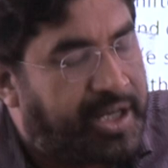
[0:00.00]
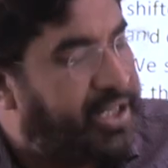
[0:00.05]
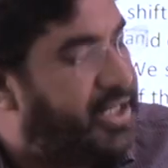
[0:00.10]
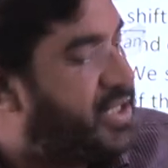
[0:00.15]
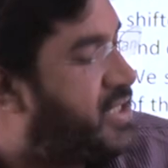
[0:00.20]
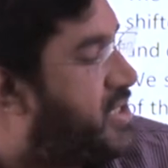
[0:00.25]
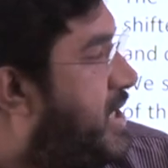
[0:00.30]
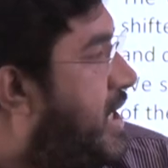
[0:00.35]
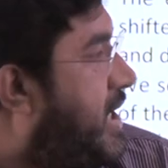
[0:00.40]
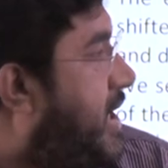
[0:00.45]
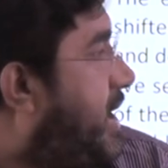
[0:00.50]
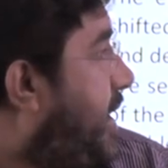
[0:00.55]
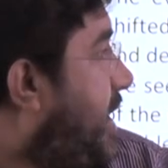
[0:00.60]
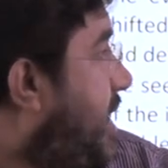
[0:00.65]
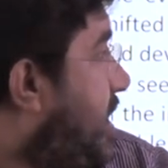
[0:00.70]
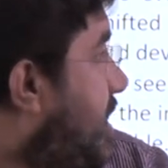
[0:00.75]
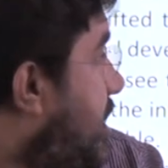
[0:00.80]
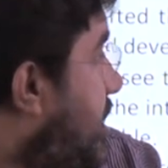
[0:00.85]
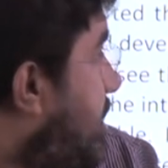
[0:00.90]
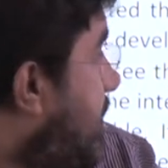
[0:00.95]

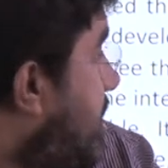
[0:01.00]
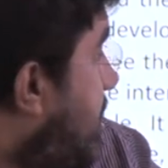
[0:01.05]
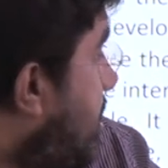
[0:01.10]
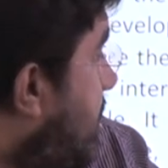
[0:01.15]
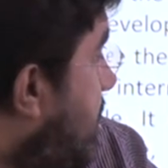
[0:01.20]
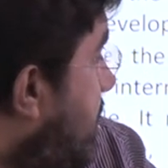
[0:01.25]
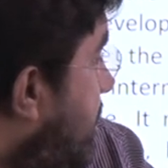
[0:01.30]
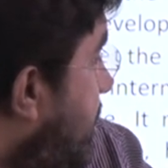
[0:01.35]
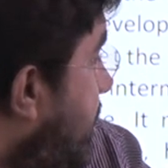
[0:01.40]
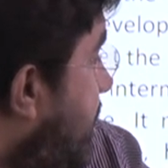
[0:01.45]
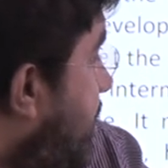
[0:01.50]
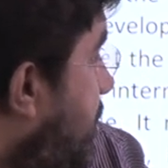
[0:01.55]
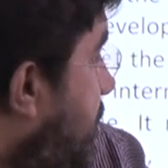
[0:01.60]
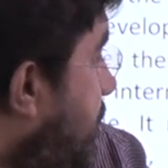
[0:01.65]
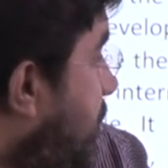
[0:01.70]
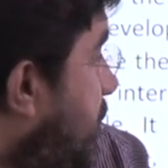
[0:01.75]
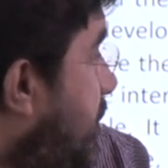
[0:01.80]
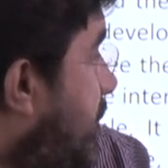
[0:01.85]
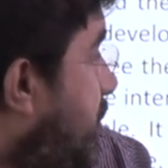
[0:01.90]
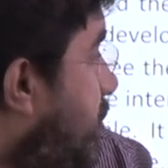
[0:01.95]
understanding the
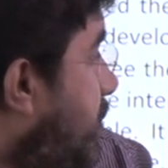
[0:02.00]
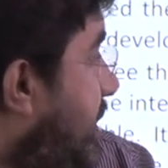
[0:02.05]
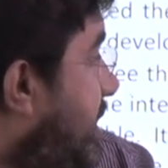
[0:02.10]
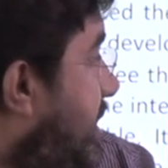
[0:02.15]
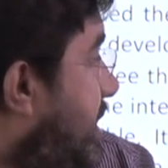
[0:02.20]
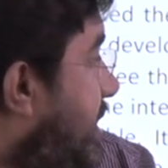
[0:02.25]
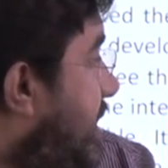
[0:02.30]
issues with